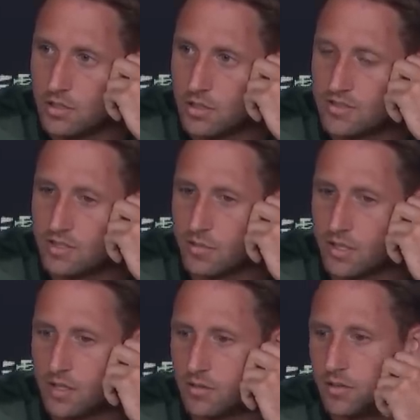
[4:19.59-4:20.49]
You're it seemed
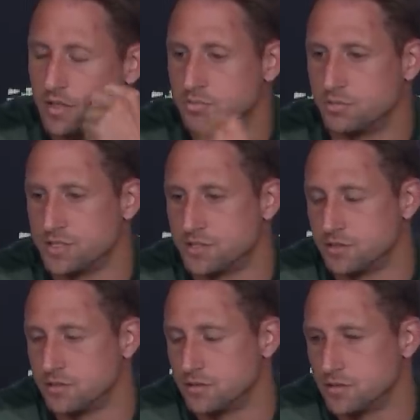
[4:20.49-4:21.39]
like he, his
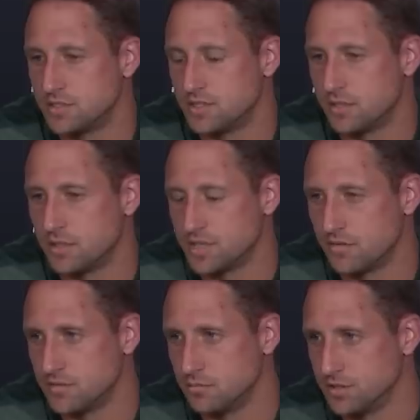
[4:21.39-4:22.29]
blister. It seemed like he was
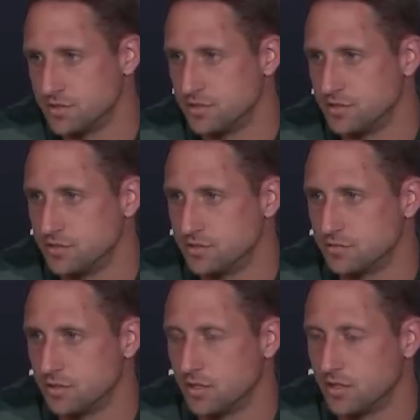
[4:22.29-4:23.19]
having some blister issues as well.